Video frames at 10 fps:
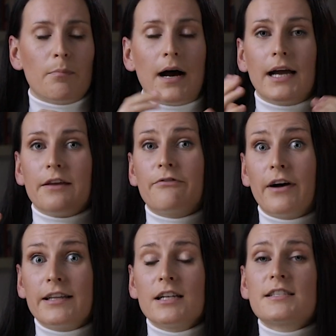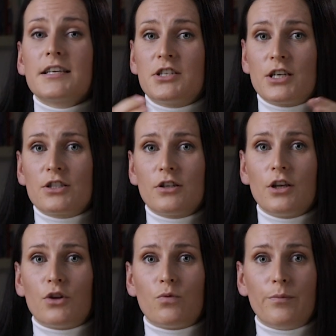my final suggestion,
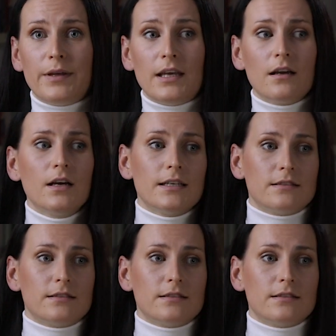it will be